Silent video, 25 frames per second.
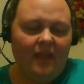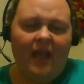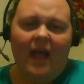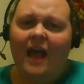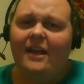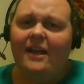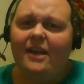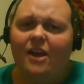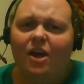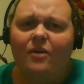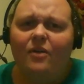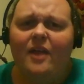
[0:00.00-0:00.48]

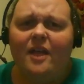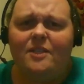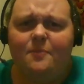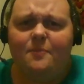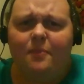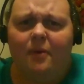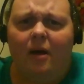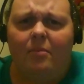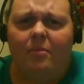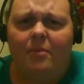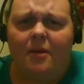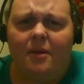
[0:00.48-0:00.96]
I know that's
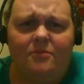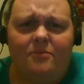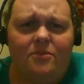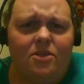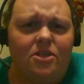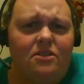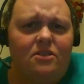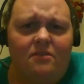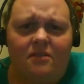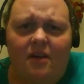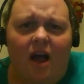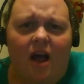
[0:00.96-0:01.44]
probably
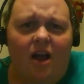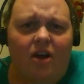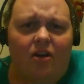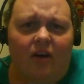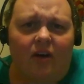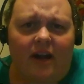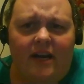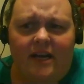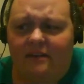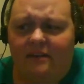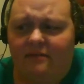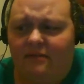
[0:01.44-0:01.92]
just not
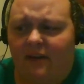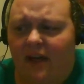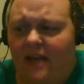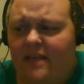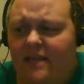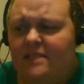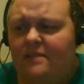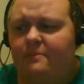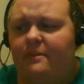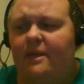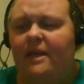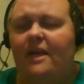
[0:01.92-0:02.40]
great
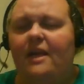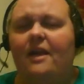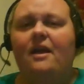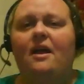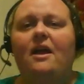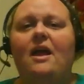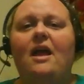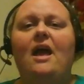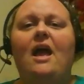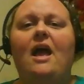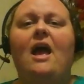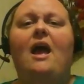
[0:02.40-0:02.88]
advice,
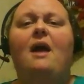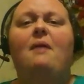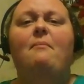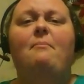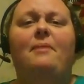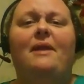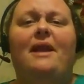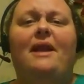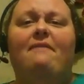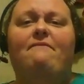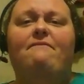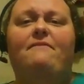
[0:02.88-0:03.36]

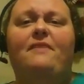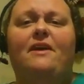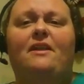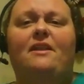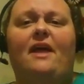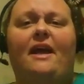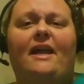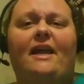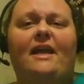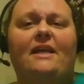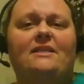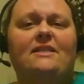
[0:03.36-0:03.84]
but I feel
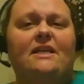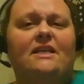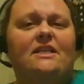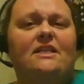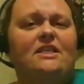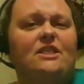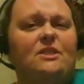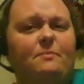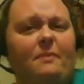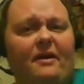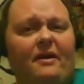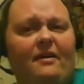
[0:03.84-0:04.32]
like it's
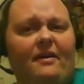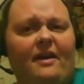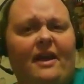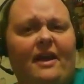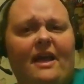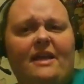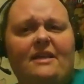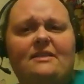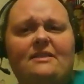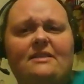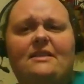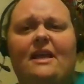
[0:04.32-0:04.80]

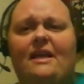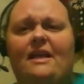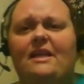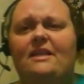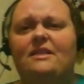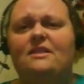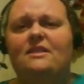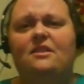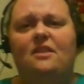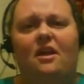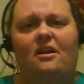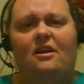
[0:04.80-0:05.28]
experience and
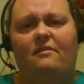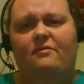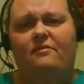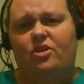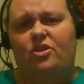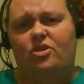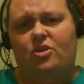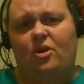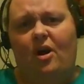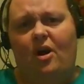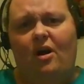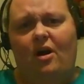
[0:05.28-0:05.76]
it's luck of the
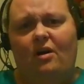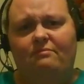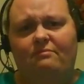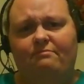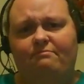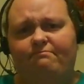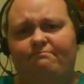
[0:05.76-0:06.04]
draw.